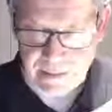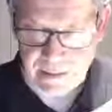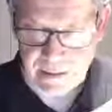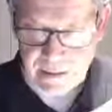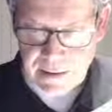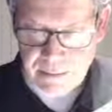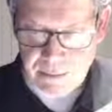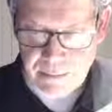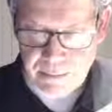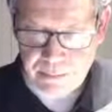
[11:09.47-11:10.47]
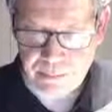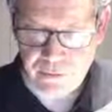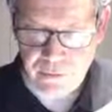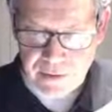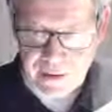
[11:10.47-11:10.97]
And let's see what the
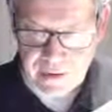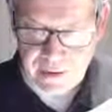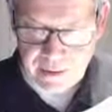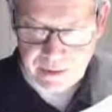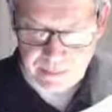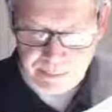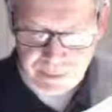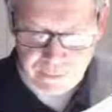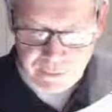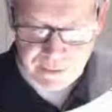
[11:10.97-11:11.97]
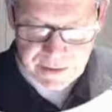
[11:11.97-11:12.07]
preview looks like. Preview